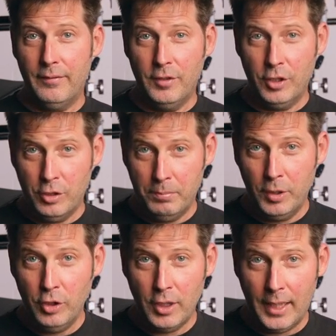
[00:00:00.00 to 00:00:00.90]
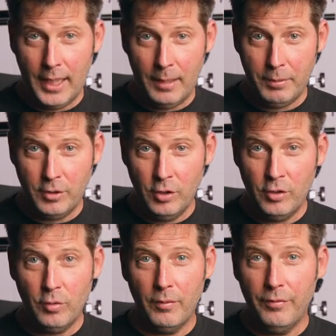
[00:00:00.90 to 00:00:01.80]
distribution amp is
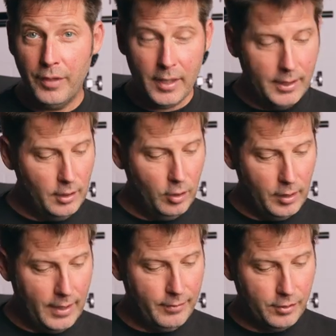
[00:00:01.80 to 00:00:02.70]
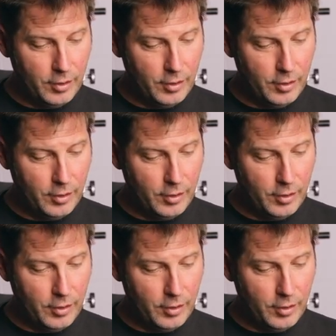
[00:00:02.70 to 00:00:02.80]
used to a very low level.